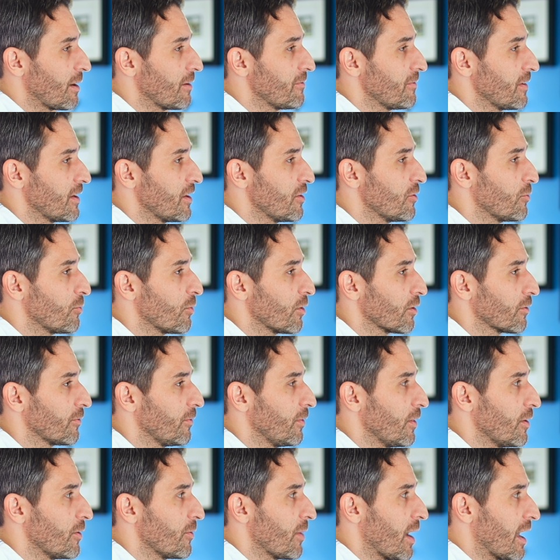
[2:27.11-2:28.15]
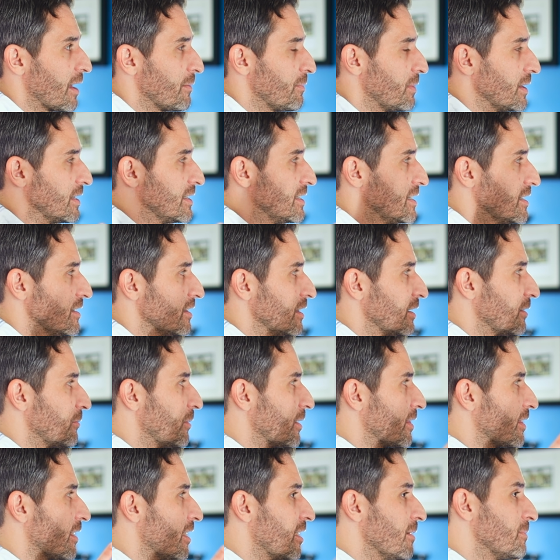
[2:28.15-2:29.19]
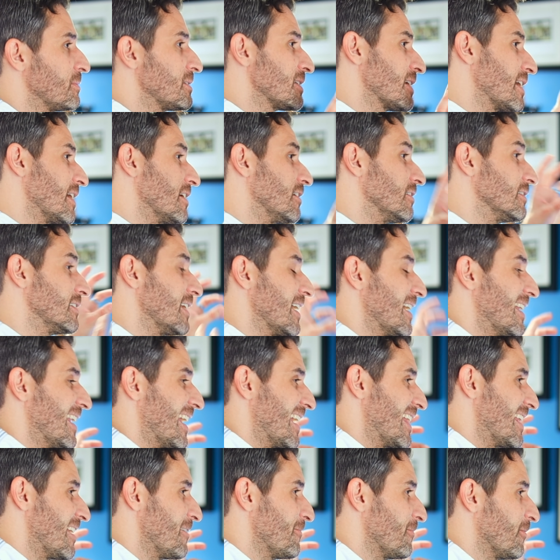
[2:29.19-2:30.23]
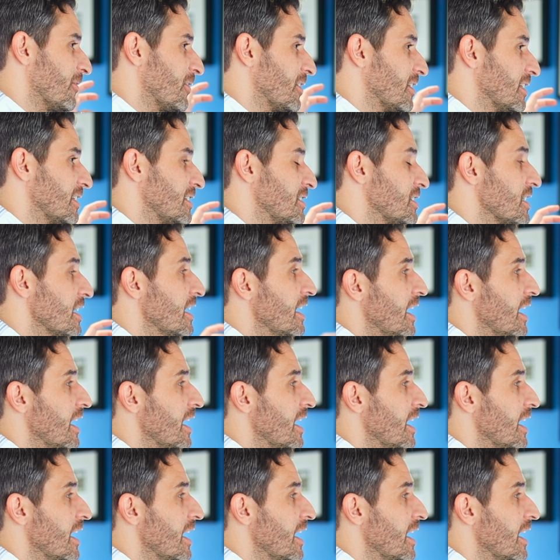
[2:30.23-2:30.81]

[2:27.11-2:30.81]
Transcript: my video workflow had been dealing with upscaled ten eighty footage,